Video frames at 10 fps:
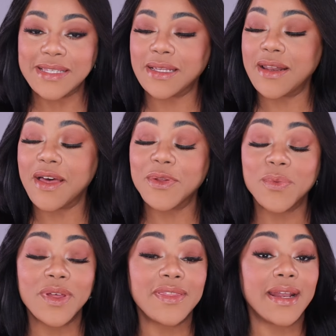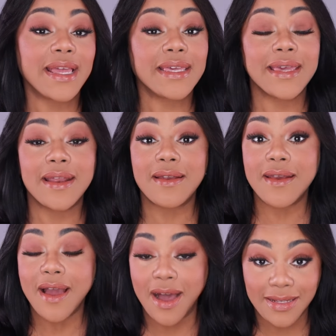is another one that I
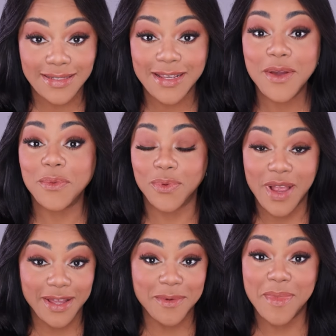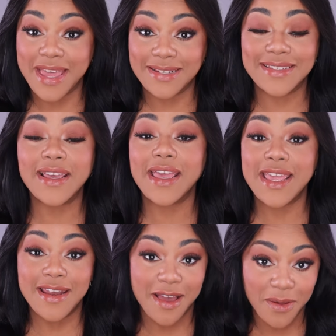cannot recommend
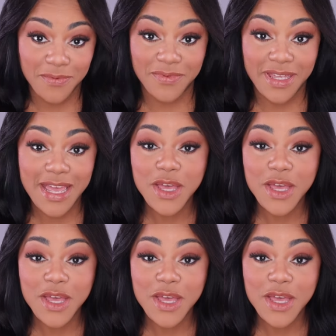enough.